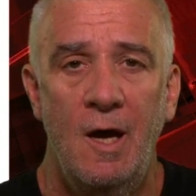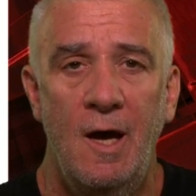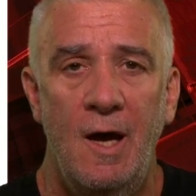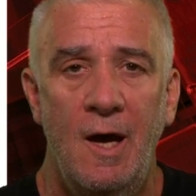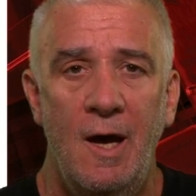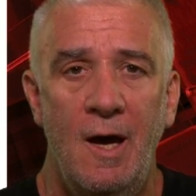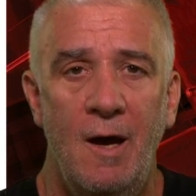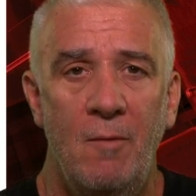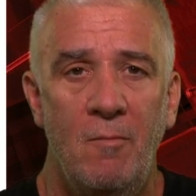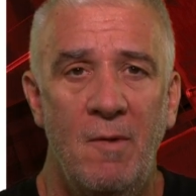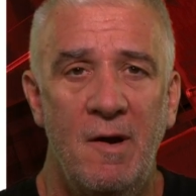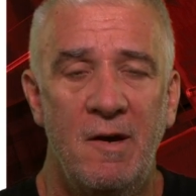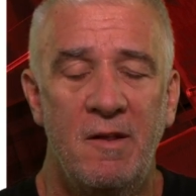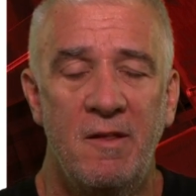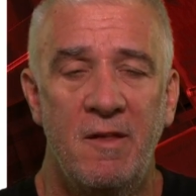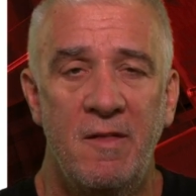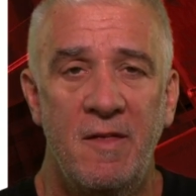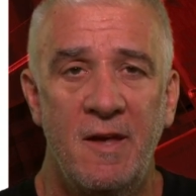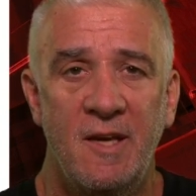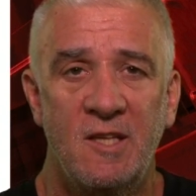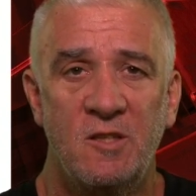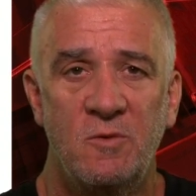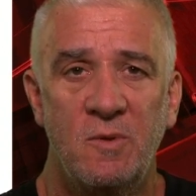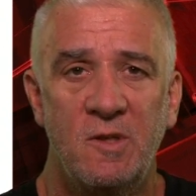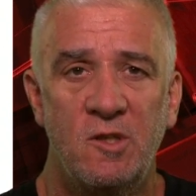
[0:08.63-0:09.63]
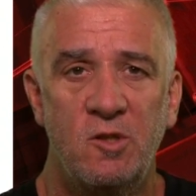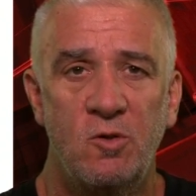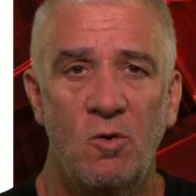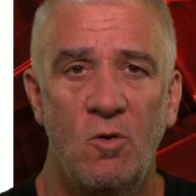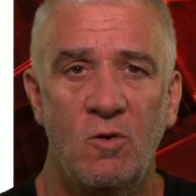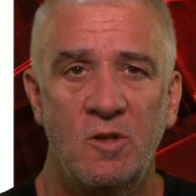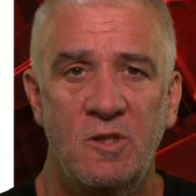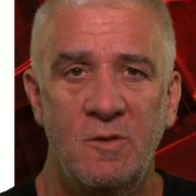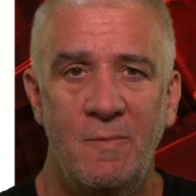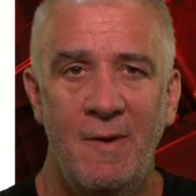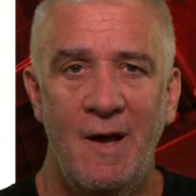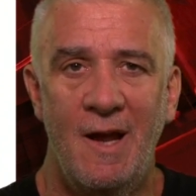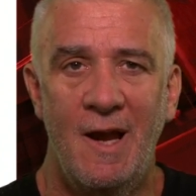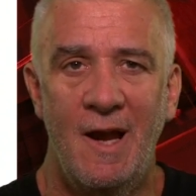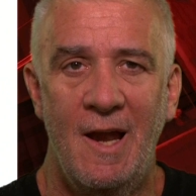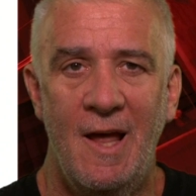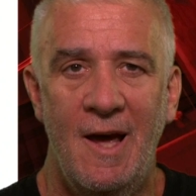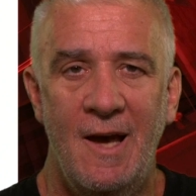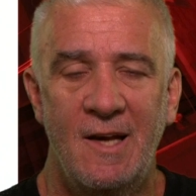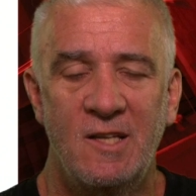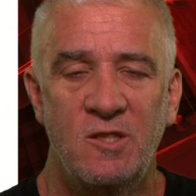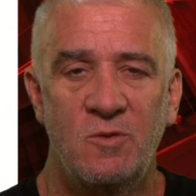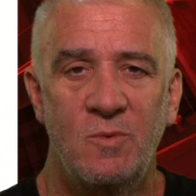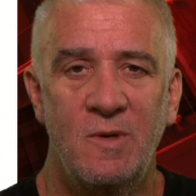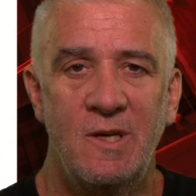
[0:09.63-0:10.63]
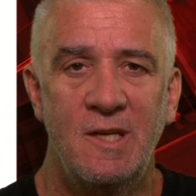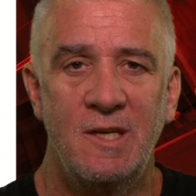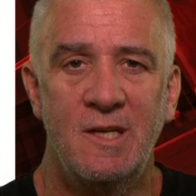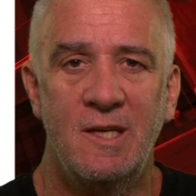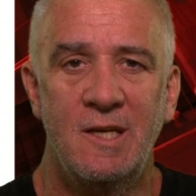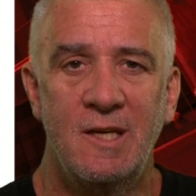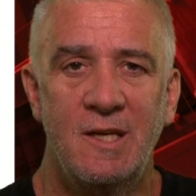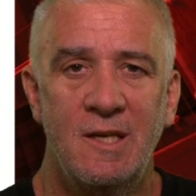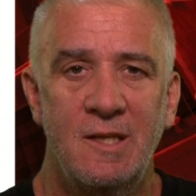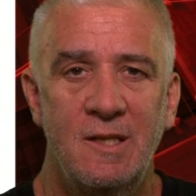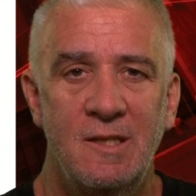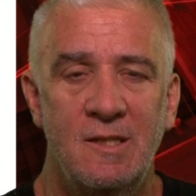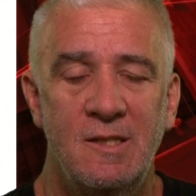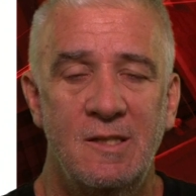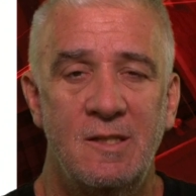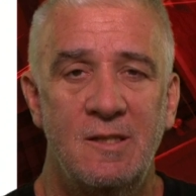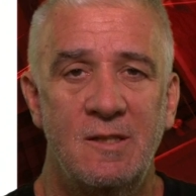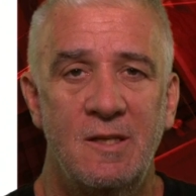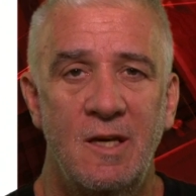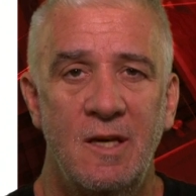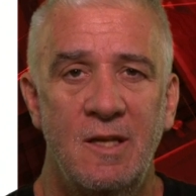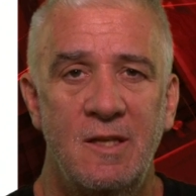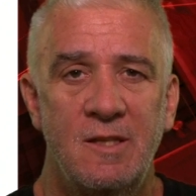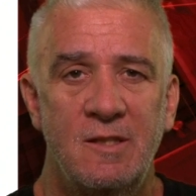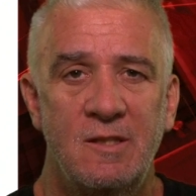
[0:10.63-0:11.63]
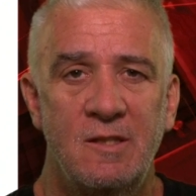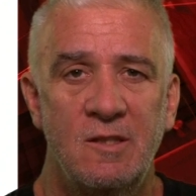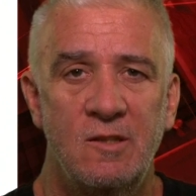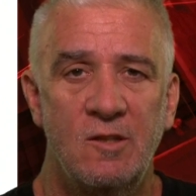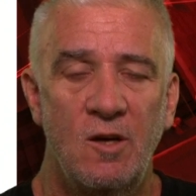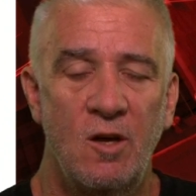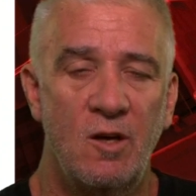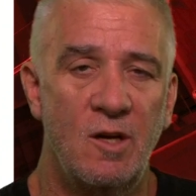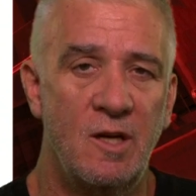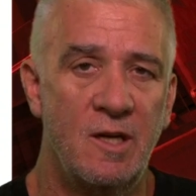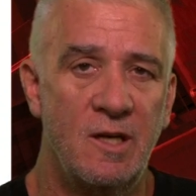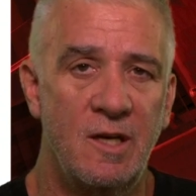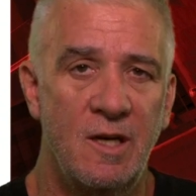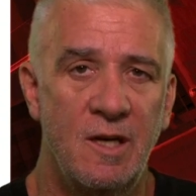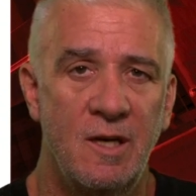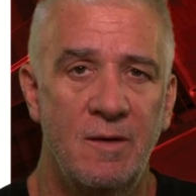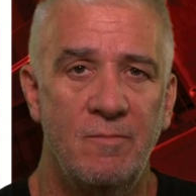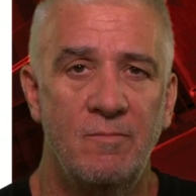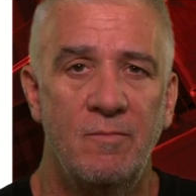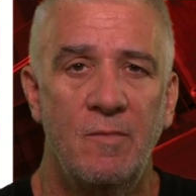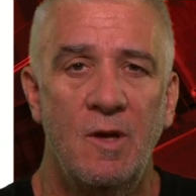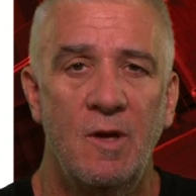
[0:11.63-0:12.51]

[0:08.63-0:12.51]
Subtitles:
One of the things we talked about last week is this is only a